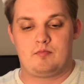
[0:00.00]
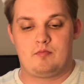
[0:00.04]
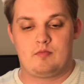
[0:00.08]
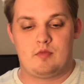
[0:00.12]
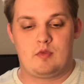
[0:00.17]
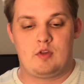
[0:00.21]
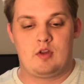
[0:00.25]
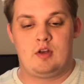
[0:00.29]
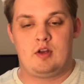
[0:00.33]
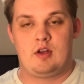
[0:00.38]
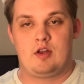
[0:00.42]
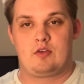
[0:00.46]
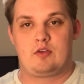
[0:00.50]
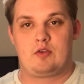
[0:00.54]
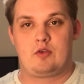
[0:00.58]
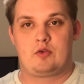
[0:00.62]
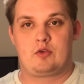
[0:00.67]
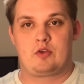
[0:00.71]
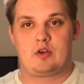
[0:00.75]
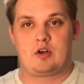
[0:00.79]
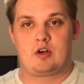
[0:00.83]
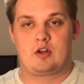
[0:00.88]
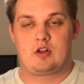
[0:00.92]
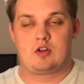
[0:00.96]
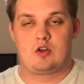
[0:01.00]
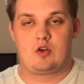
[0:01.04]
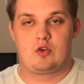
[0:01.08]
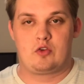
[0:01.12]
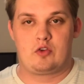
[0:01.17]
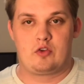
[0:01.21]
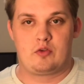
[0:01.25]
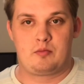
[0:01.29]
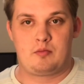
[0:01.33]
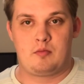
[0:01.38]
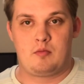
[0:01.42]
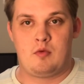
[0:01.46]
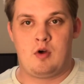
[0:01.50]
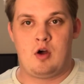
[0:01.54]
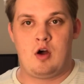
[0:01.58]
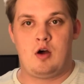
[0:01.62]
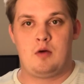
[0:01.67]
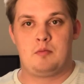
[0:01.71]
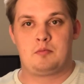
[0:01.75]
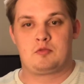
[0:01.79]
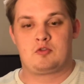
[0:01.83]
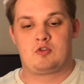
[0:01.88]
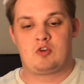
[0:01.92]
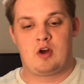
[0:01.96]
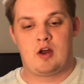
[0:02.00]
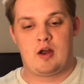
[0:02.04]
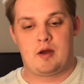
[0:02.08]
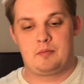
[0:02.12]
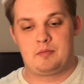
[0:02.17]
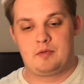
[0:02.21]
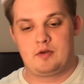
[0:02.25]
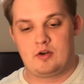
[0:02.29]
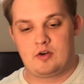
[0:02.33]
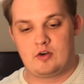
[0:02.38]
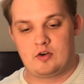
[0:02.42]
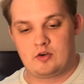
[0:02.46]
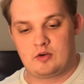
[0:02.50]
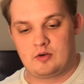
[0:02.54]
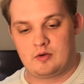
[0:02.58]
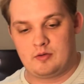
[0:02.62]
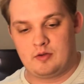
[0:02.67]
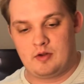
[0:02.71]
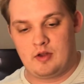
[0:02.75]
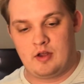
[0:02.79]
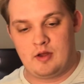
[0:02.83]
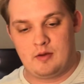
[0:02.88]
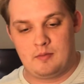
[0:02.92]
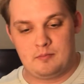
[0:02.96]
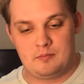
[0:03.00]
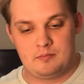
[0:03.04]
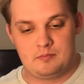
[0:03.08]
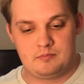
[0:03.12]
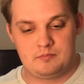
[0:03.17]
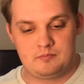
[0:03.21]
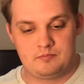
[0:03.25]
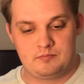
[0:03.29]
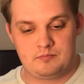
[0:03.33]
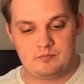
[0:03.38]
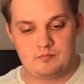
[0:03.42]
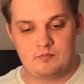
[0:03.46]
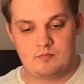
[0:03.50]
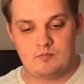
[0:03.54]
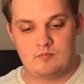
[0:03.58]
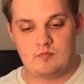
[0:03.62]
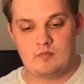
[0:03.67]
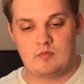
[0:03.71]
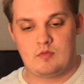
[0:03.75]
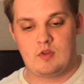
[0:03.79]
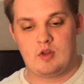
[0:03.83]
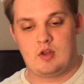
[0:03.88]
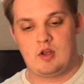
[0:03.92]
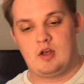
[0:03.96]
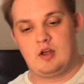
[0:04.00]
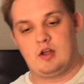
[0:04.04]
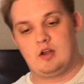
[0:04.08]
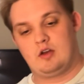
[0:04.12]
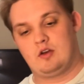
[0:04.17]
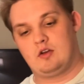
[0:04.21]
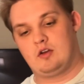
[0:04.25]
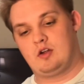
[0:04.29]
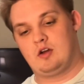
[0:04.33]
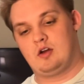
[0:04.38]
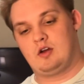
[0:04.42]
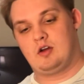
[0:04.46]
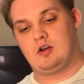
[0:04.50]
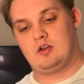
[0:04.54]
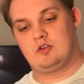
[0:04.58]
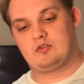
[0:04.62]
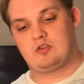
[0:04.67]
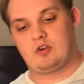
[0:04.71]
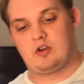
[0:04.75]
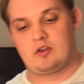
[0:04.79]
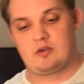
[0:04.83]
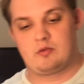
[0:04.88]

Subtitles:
And as he was getting close, his mom grabbed him and tries to